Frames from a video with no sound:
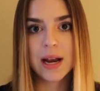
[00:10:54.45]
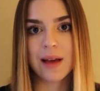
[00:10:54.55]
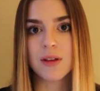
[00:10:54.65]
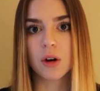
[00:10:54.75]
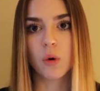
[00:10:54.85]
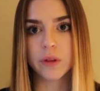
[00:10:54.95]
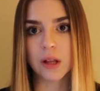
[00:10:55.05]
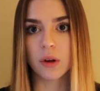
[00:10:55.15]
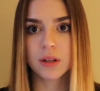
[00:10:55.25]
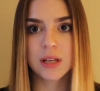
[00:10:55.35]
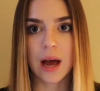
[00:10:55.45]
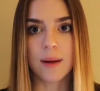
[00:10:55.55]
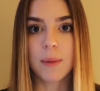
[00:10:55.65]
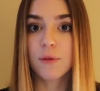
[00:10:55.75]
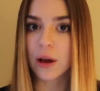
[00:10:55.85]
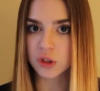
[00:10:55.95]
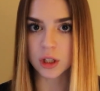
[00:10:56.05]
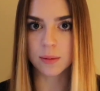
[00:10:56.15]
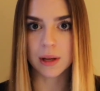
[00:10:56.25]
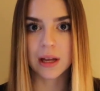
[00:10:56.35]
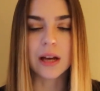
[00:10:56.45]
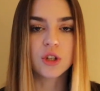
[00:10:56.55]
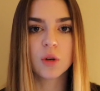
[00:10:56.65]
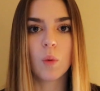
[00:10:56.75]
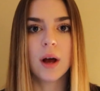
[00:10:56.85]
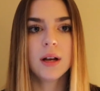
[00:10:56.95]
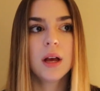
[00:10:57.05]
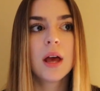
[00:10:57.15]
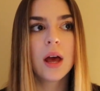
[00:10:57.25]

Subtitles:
and then only looked at my fashion communication one.